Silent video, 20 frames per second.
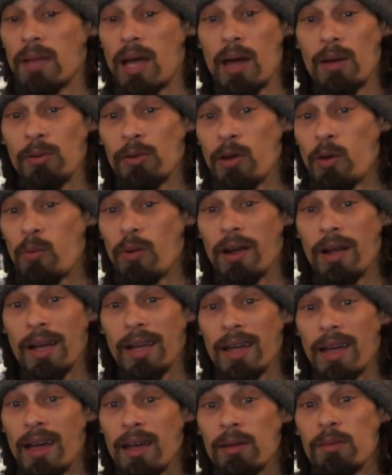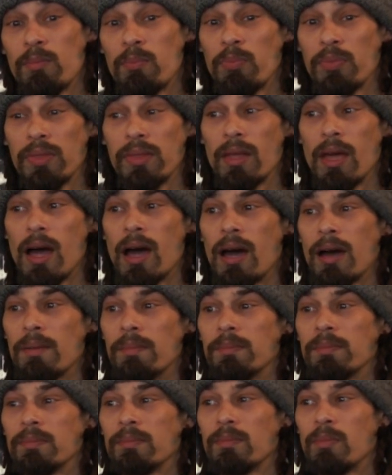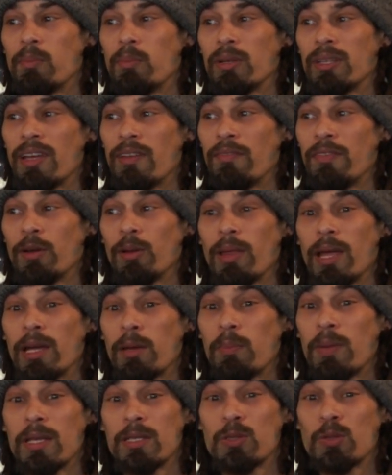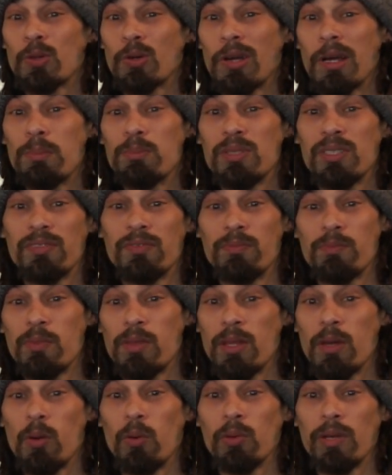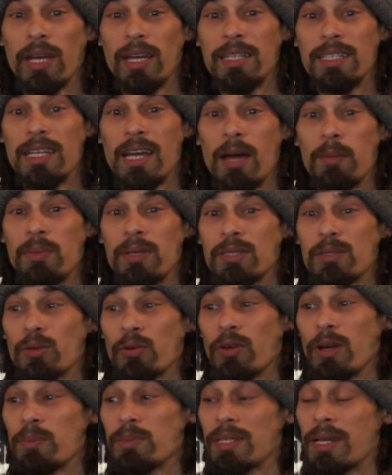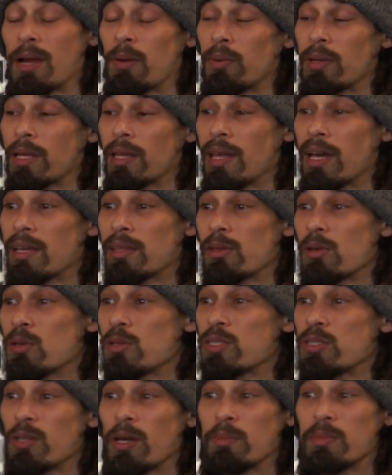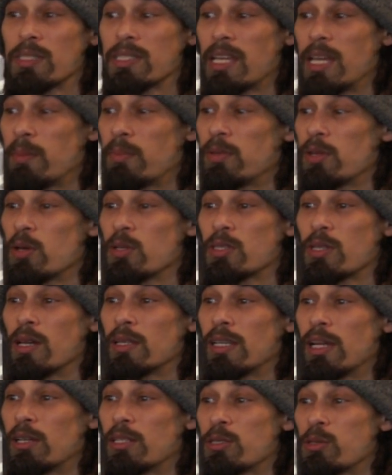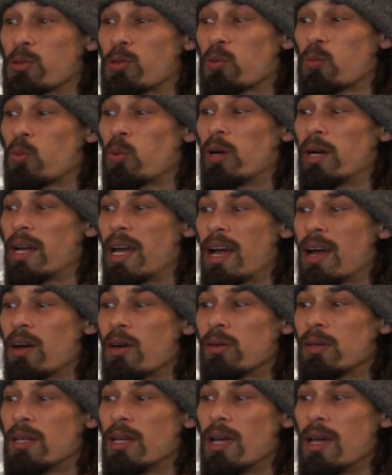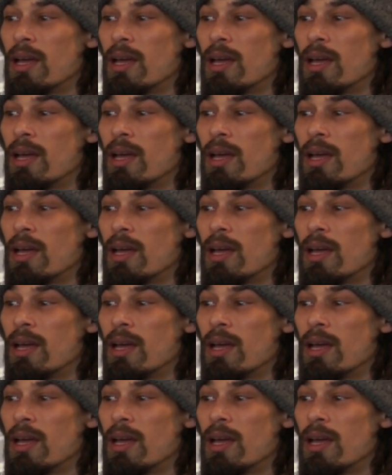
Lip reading: I don't know where I got them, but they feel like pistol grips, the old ATI pistol grips, and I really like those, so I'm just keeping those on there until they're worn out.